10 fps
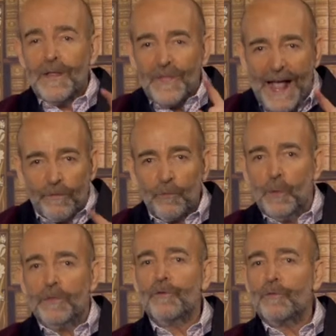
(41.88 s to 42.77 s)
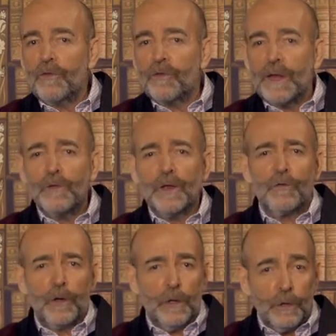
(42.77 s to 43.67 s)
That's when the stress level
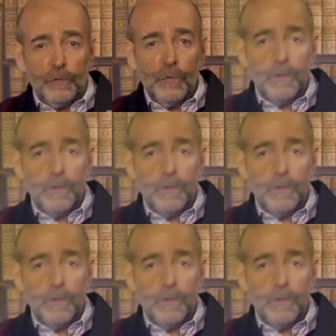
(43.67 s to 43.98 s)
gets a little too